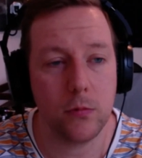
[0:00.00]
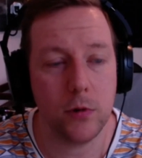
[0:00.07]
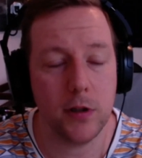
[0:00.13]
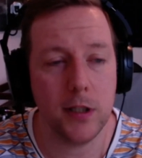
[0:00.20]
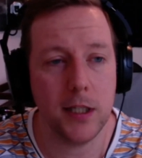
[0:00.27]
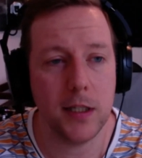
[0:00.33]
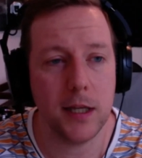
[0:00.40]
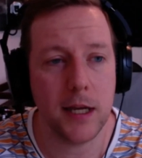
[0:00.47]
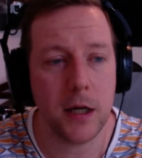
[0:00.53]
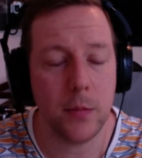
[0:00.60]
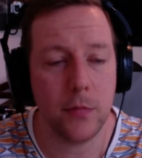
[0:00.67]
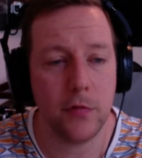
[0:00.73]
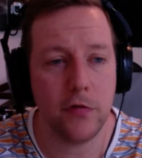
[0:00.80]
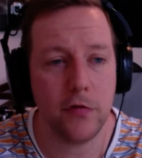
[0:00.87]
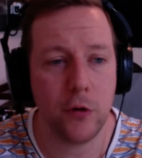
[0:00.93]
really
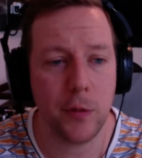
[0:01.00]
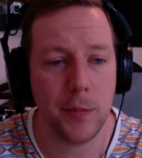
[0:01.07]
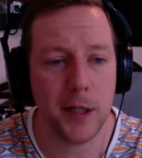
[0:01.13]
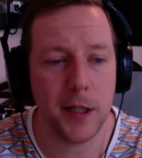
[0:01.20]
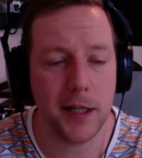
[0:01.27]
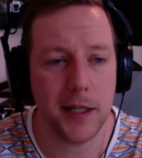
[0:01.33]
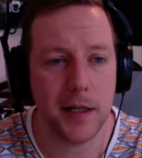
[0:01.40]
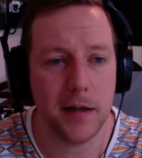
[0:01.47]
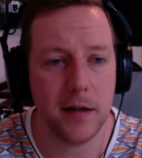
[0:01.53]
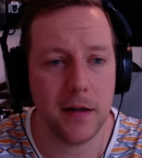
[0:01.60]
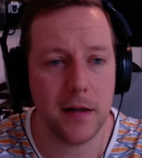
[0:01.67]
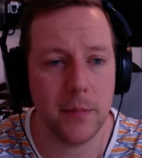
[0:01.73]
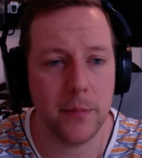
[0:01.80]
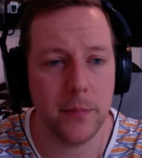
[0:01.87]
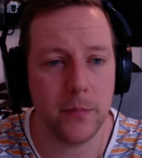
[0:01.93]
helped formulate
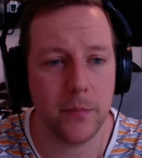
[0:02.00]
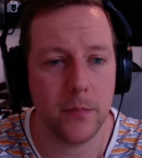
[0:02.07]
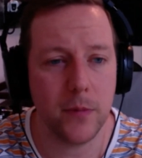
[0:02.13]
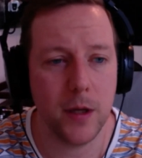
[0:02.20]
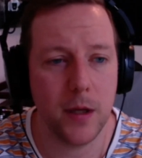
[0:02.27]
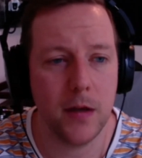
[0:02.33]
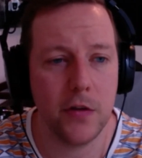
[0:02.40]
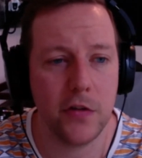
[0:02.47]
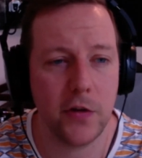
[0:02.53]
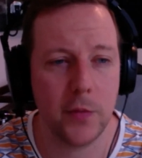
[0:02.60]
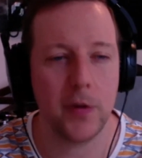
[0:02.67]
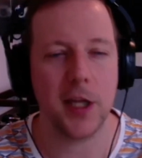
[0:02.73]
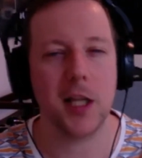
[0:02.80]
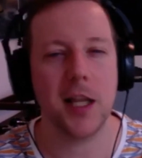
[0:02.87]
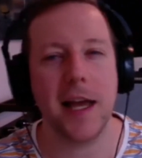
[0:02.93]

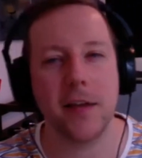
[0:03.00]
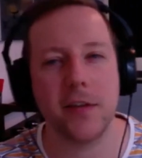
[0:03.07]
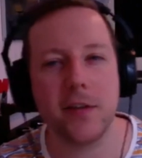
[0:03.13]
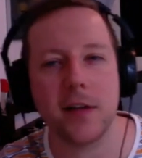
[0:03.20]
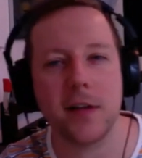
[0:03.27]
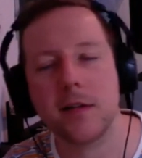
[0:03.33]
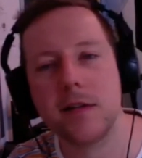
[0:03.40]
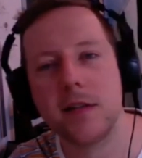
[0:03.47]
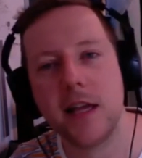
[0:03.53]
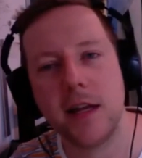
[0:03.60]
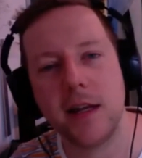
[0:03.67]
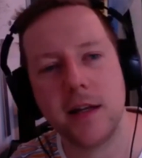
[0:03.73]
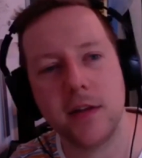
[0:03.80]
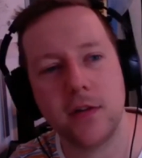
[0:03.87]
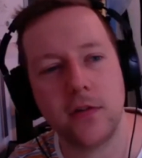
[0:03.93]
some of the classic
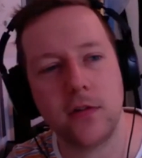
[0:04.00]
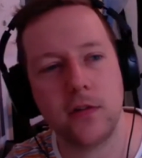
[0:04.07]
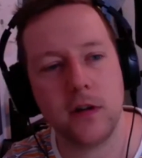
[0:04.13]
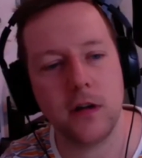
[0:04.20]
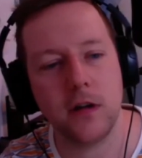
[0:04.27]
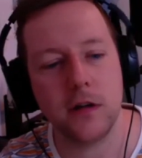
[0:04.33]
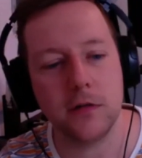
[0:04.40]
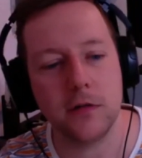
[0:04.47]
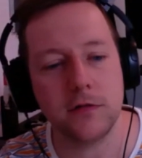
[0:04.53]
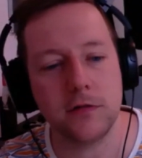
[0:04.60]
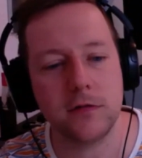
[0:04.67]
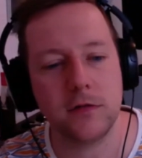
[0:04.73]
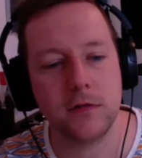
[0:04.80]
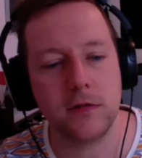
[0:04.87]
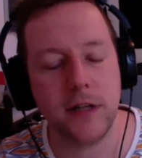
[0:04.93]
tenets
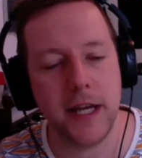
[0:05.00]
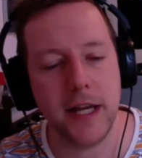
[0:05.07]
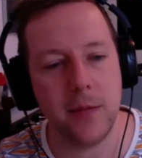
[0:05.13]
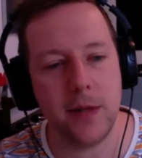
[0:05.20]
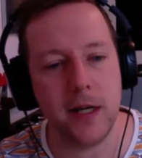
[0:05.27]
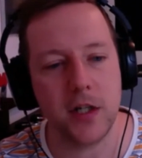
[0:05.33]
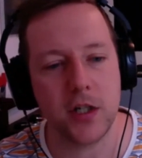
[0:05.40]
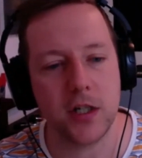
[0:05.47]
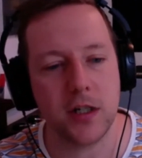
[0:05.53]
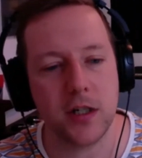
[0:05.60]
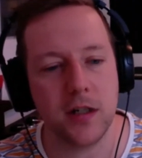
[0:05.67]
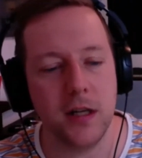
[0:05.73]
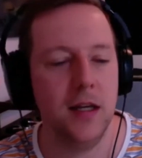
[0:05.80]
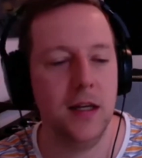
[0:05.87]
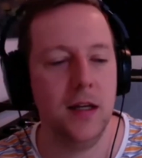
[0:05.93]
of
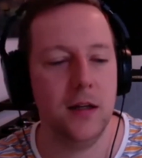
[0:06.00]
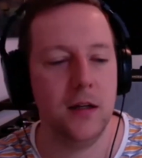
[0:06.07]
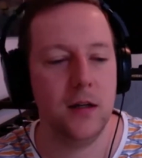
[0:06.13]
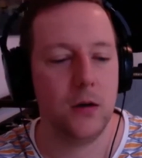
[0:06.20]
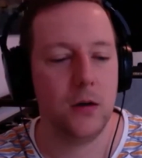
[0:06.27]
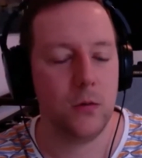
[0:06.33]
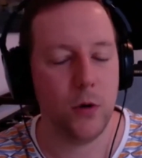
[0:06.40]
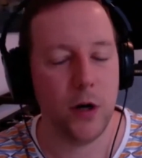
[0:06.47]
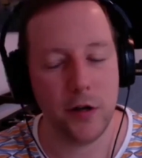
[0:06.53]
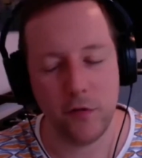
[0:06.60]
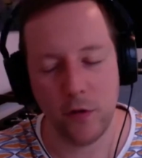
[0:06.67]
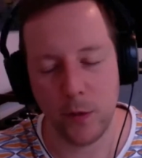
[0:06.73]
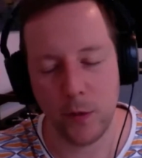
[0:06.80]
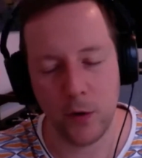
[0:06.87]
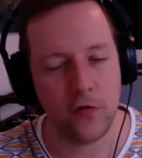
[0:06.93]
animation. One
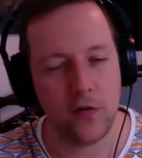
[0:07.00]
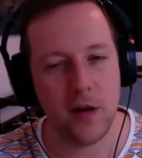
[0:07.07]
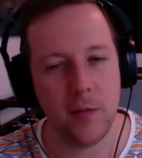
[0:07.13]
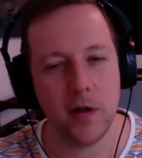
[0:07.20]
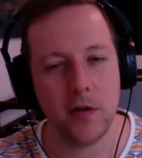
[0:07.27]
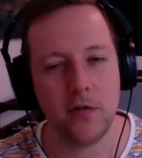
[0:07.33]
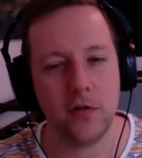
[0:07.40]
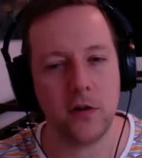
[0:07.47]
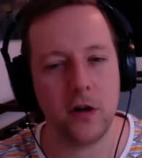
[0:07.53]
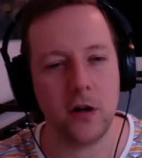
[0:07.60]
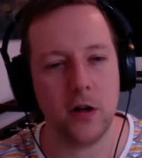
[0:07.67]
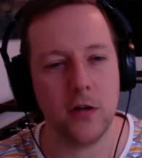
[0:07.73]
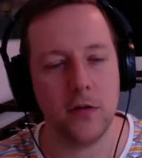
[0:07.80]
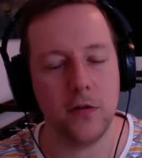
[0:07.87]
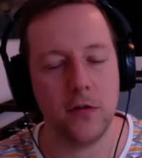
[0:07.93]
of the most famous is
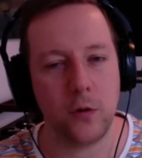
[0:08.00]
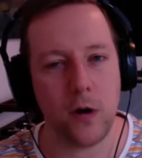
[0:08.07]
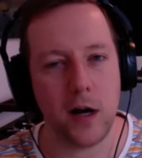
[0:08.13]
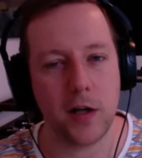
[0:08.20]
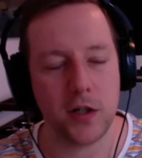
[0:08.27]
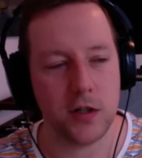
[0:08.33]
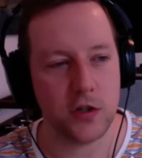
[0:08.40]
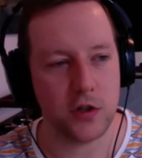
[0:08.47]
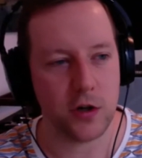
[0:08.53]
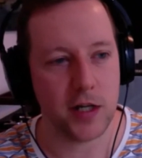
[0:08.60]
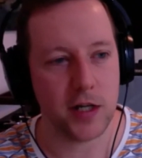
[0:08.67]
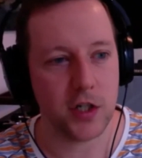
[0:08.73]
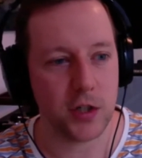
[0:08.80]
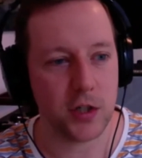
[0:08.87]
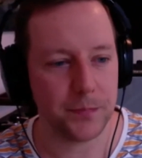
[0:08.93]
called Squash and
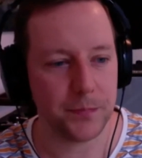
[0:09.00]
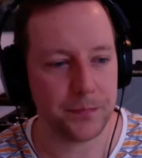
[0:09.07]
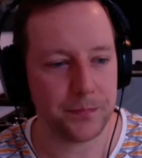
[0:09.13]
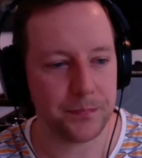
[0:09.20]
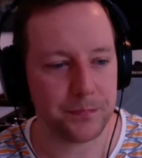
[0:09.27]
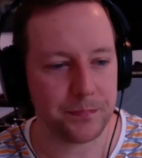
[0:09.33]
Stretch,